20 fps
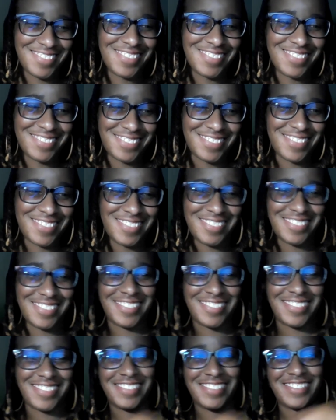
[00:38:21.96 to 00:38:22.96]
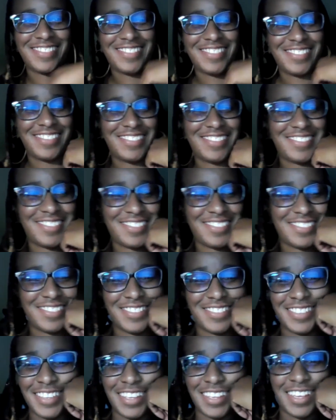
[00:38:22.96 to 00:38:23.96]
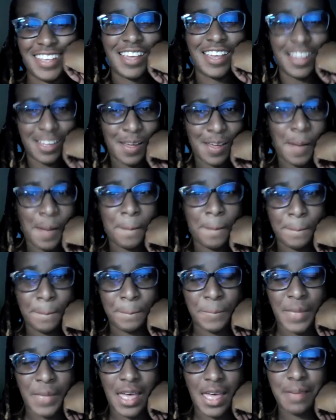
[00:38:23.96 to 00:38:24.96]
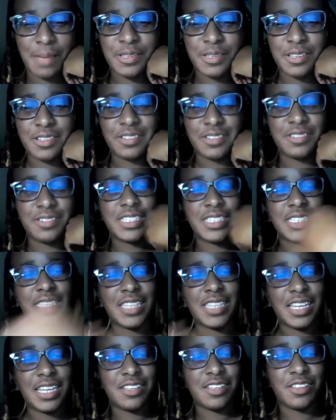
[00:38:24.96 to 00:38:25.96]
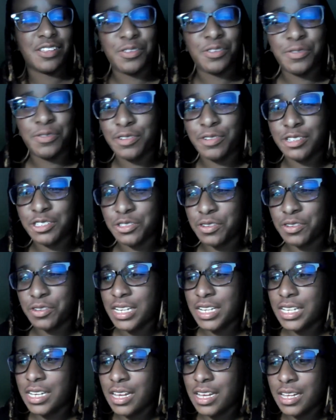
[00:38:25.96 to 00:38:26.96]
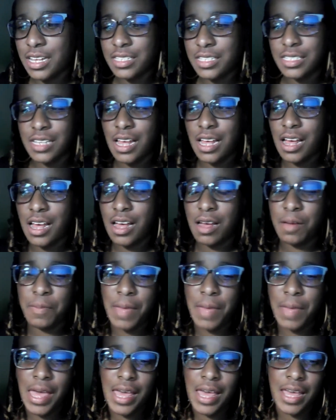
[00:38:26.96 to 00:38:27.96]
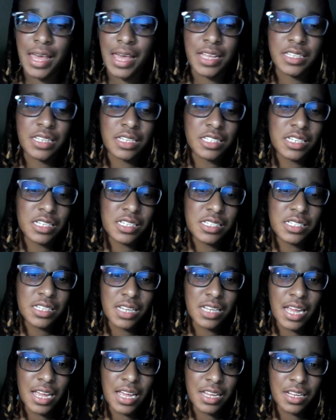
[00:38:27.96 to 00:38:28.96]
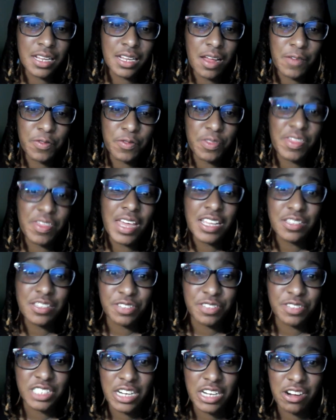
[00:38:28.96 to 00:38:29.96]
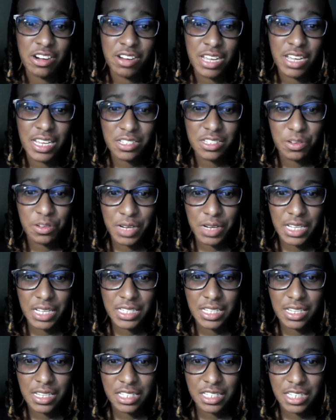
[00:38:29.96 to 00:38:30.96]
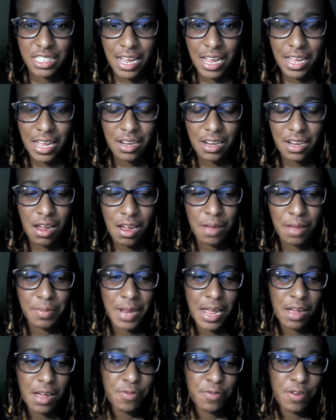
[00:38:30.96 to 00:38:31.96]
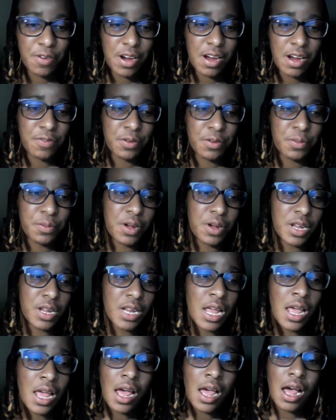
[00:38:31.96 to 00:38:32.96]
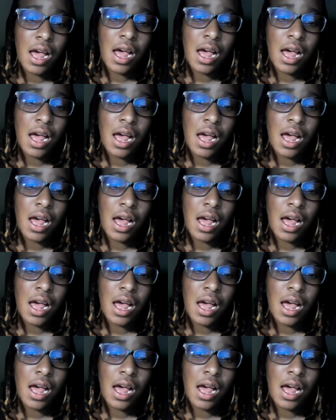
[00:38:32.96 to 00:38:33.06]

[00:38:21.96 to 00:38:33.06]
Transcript: this was useful to folks. Absolutely. Thank you for joining us. Um, and just to let, uh, thanks for sharing it. So it is in the chat um, now for everyone.